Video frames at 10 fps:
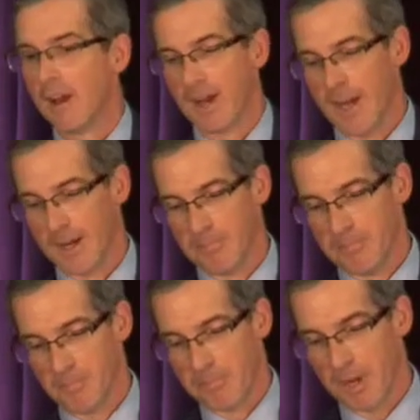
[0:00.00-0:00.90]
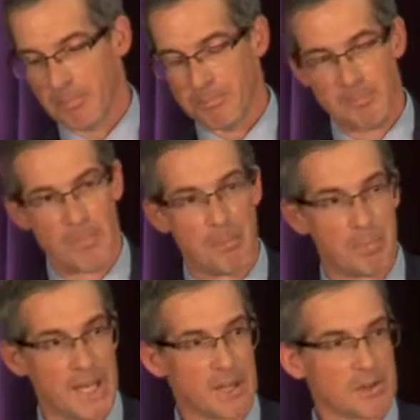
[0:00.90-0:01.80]
Um, but a, a
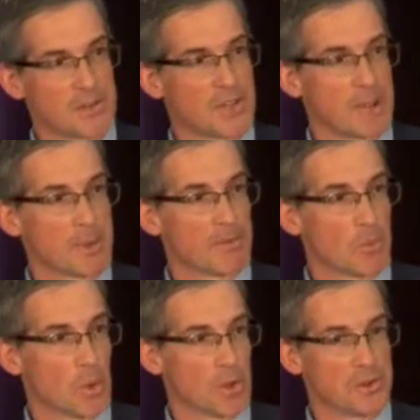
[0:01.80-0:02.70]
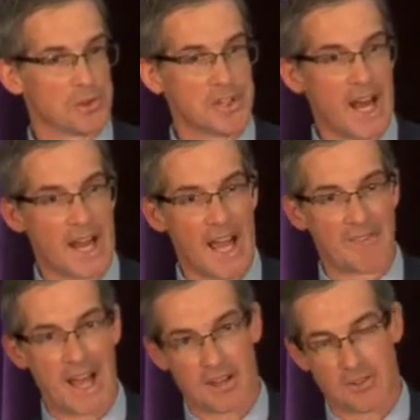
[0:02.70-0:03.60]
big segment of the world does not
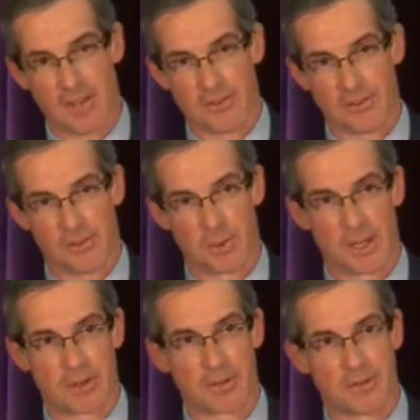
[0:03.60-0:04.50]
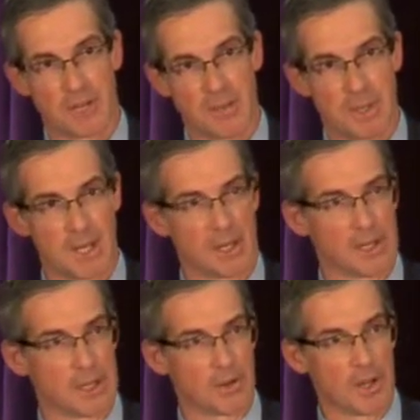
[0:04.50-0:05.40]
have access to electricity, be it
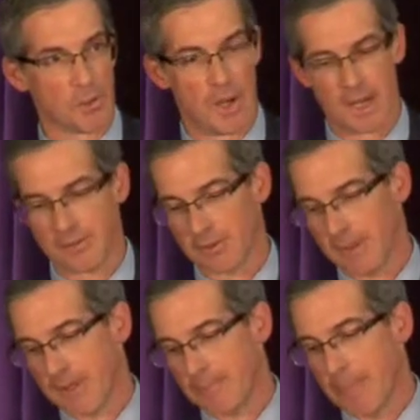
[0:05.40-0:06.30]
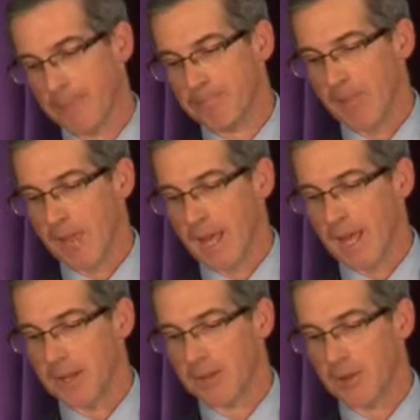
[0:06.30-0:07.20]
clean or otherwise.
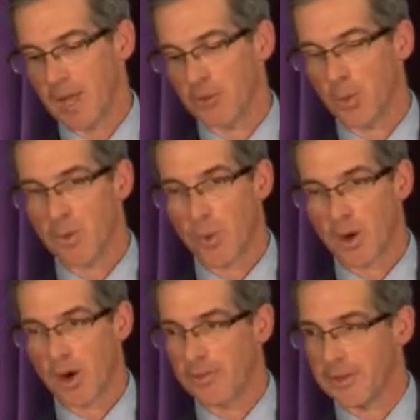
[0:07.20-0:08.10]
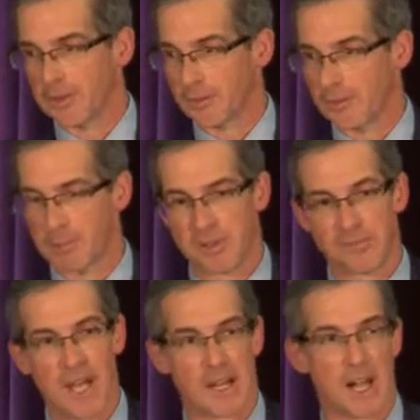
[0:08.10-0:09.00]
And as we work on these disruptive
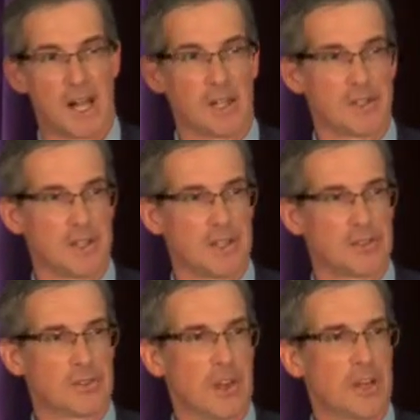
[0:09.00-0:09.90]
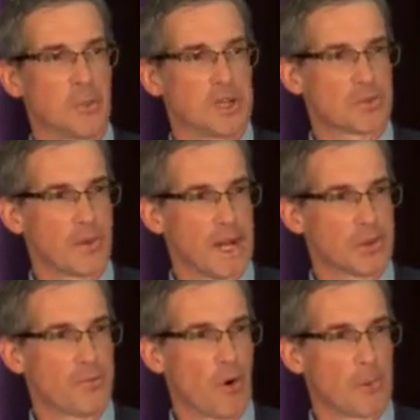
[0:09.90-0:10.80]
technologies and we
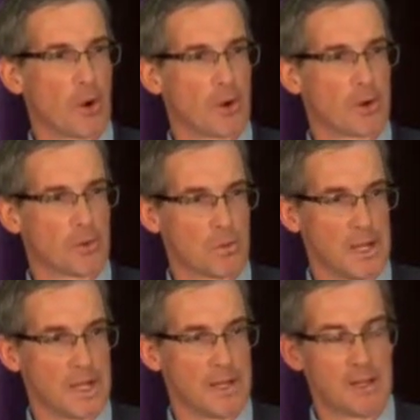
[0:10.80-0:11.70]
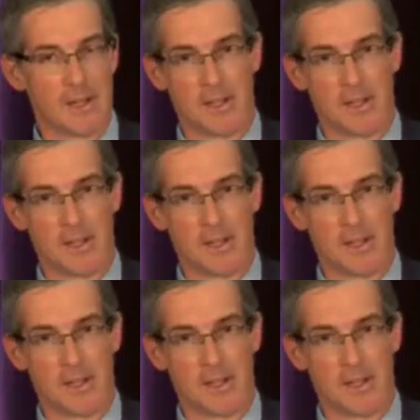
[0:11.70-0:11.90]
transform our grid